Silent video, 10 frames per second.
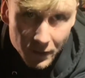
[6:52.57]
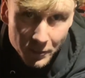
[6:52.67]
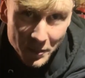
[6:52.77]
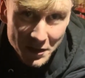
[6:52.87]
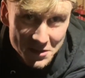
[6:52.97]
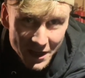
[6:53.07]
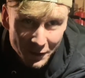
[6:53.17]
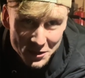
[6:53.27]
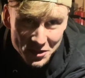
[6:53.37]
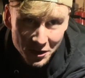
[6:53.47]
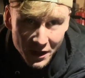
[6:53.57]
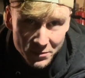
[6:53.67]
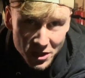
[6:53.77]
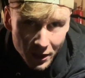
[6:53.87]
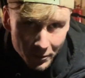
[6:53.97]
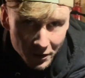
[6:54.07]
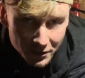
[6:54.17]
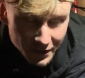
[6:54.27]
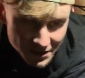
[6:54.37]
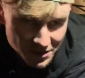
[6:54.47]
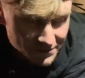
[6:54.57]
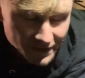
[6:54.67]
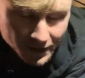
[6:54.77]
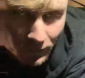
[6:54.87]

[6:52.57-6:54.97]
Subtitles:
Pinzgauer shock absorber, easiest thing in the